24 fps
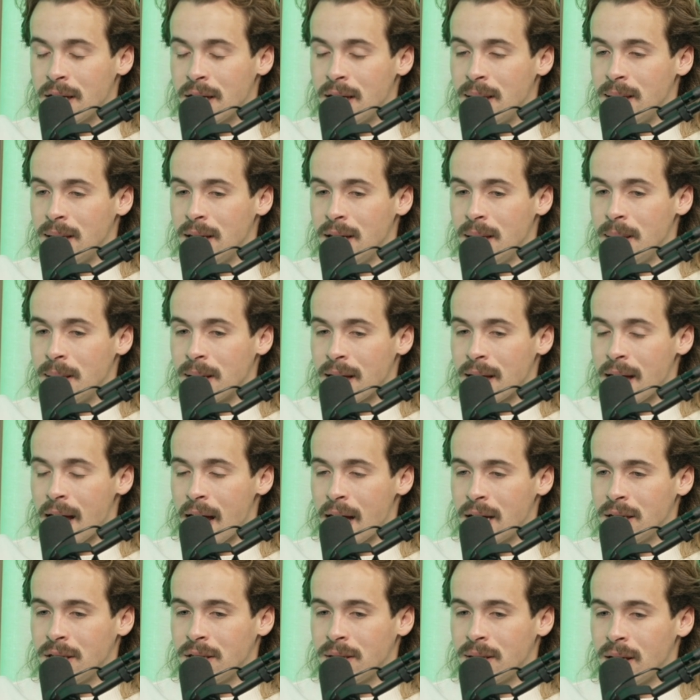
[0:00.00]
In the
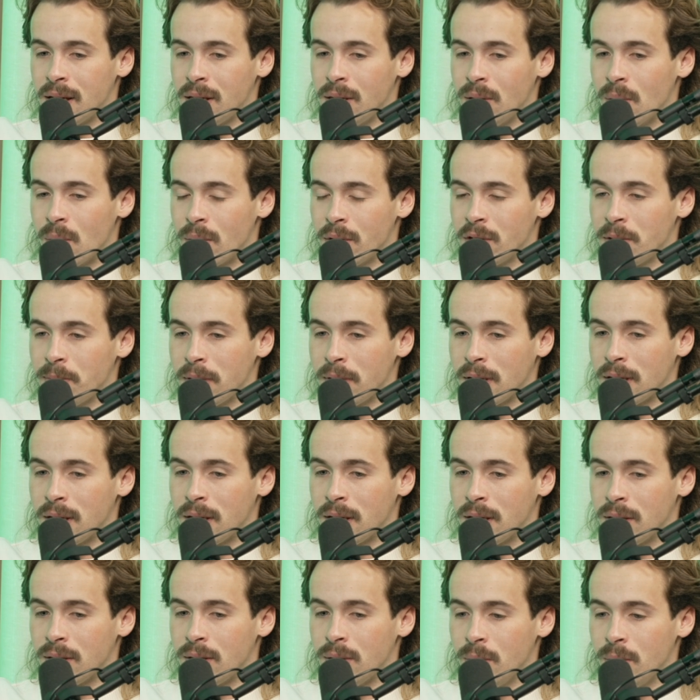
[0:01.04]
case that you're
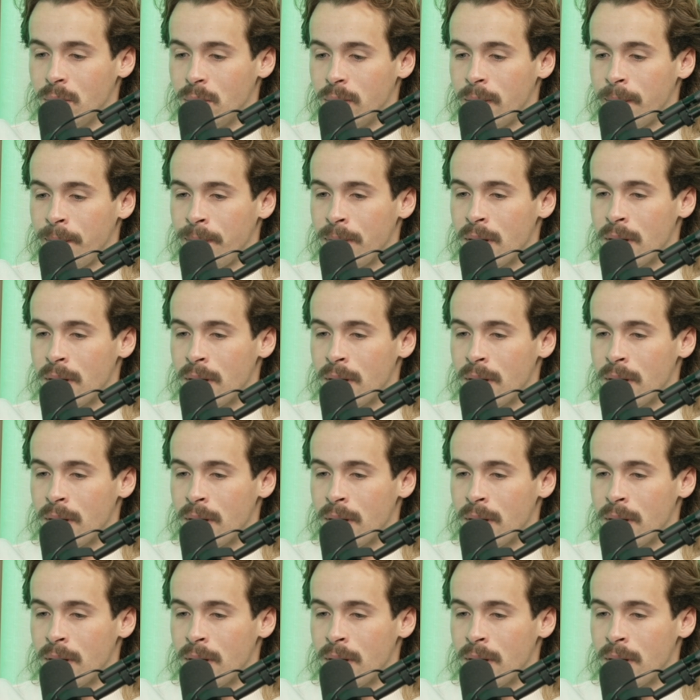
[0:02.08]
speaking to